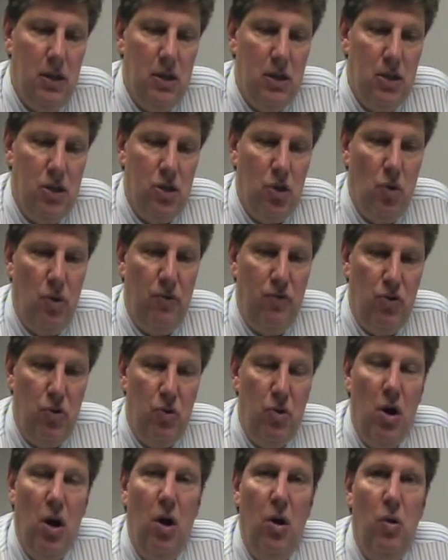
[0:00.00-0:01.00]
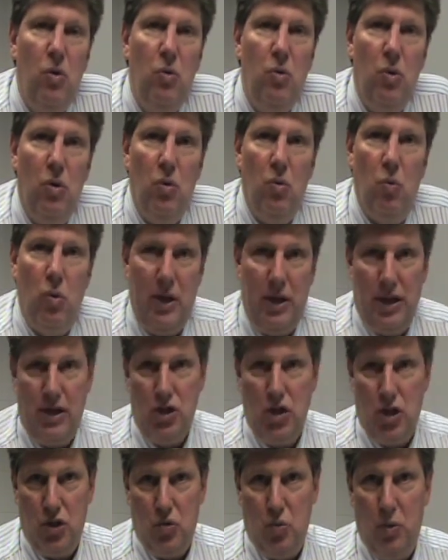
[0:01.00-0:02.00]
So if you know what I
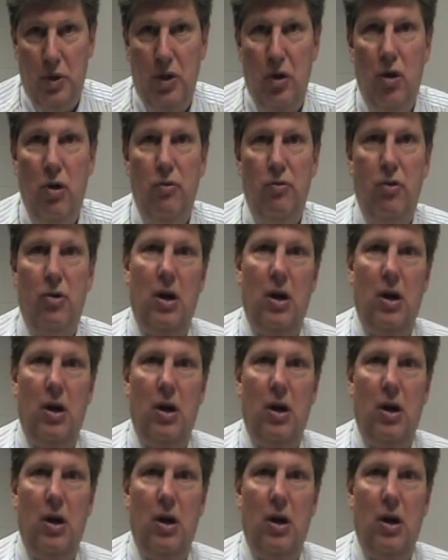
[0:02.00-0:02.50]
just went over,